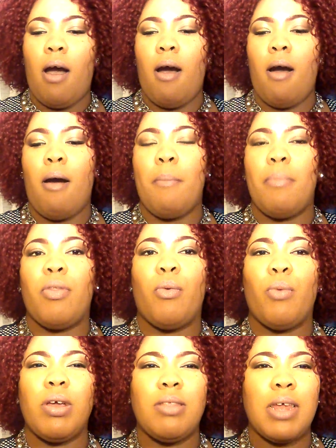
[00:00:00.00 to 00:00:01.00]
The
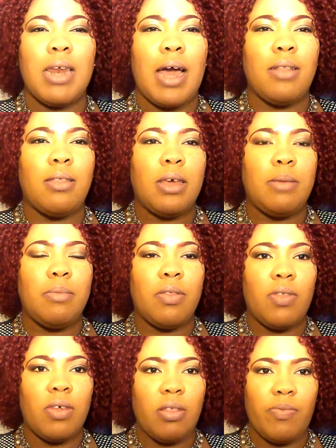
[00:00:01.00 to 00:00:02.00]
reason I deemed
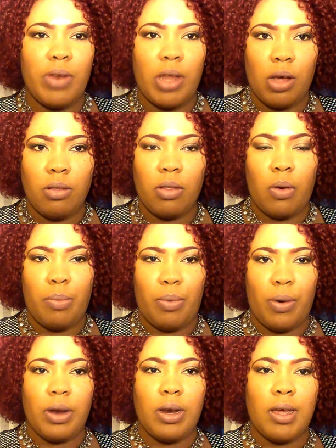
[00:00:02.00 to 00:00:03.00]
this video so
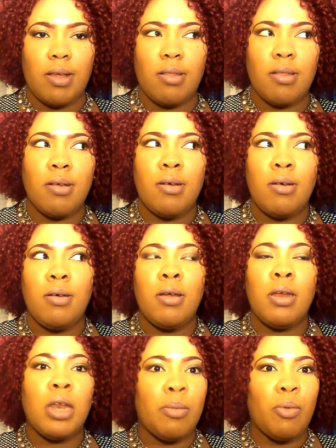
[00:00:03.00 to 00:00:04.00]
important is,
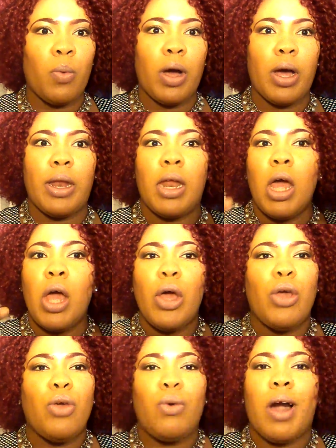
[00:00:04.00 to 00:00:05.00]
number one,
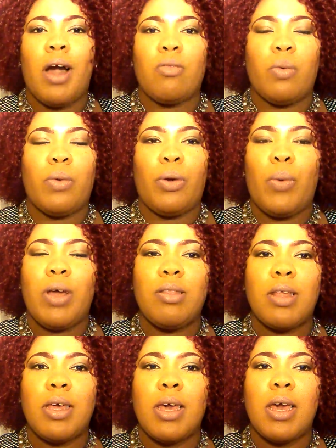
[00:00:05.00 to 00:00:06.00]
you guys were
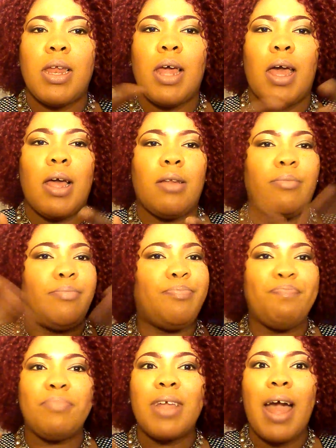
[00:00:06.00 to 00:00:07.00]
requesting it and
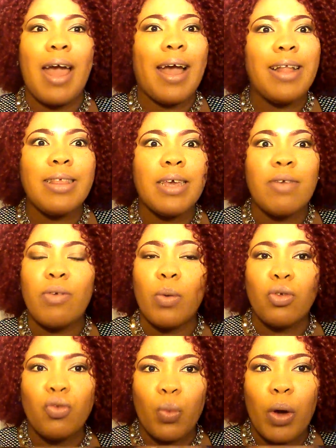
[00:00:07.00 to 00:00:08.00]
I got to give you
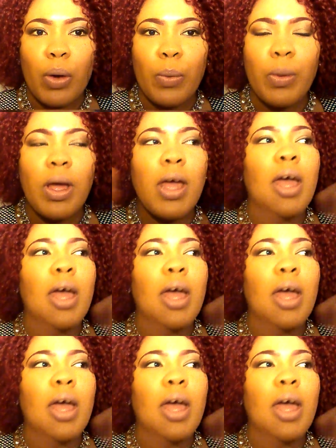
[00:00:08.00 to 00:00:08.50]
what you want.